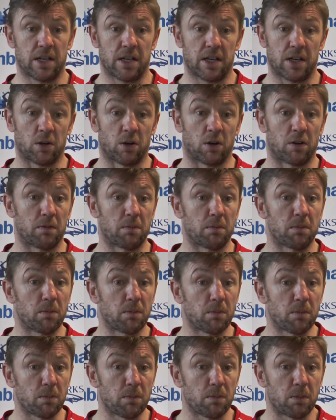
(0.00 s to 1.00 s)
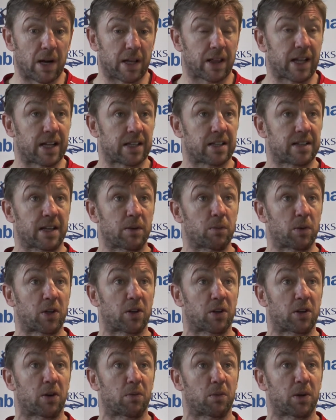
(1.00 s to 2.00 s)
you know, I'd like to think we
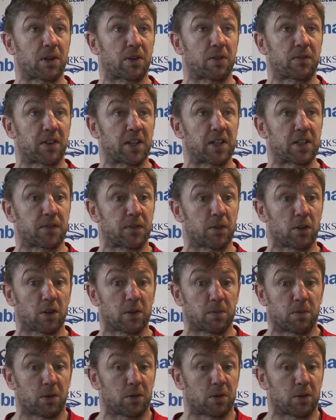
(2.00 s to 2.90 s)
could finish fourth,